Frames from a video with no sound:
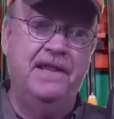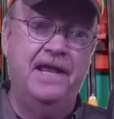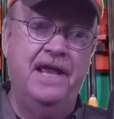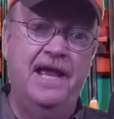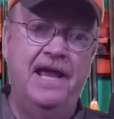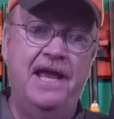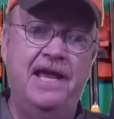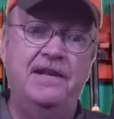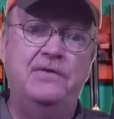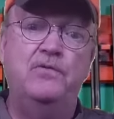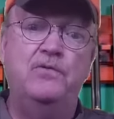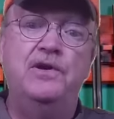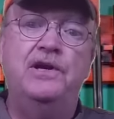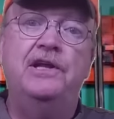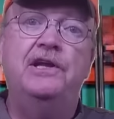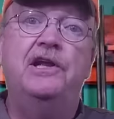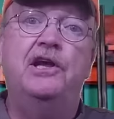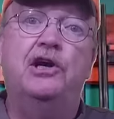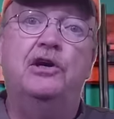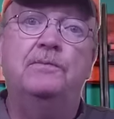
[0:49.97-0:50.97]
and we
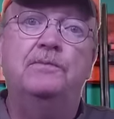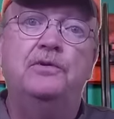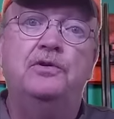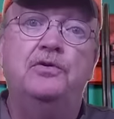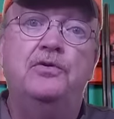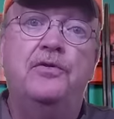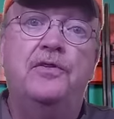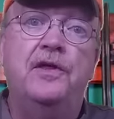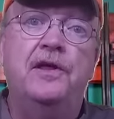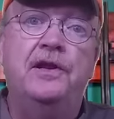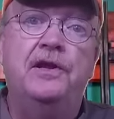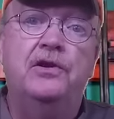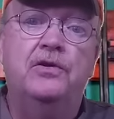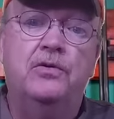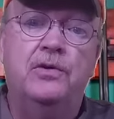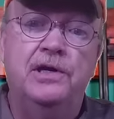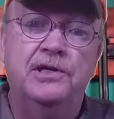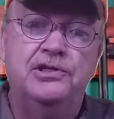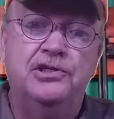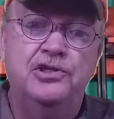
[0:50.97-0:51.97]
can help you with any
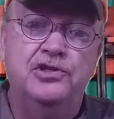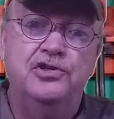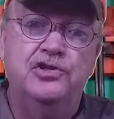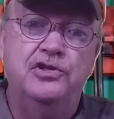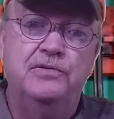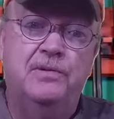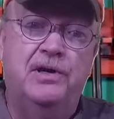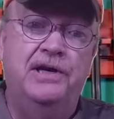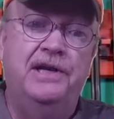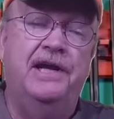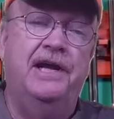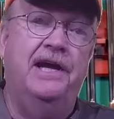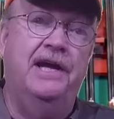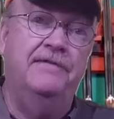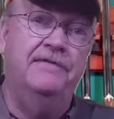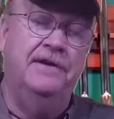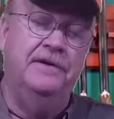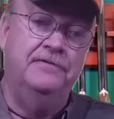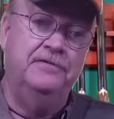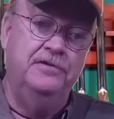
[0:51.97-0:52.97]
questions you might
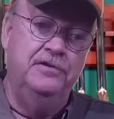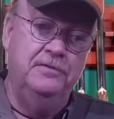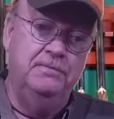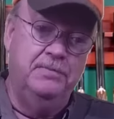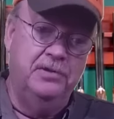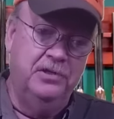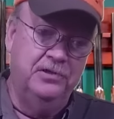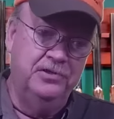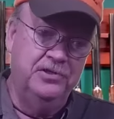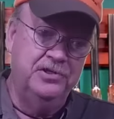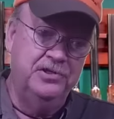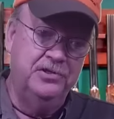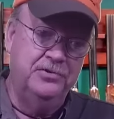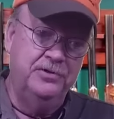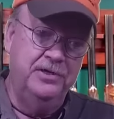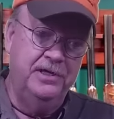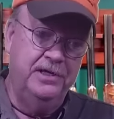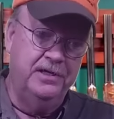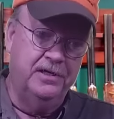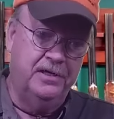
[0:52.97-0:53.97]
have after you purchase your
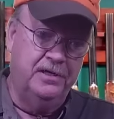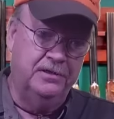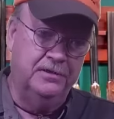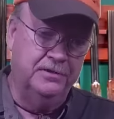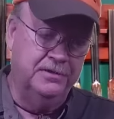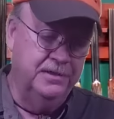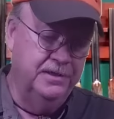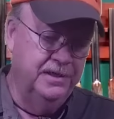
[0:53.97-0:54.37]
e-collar.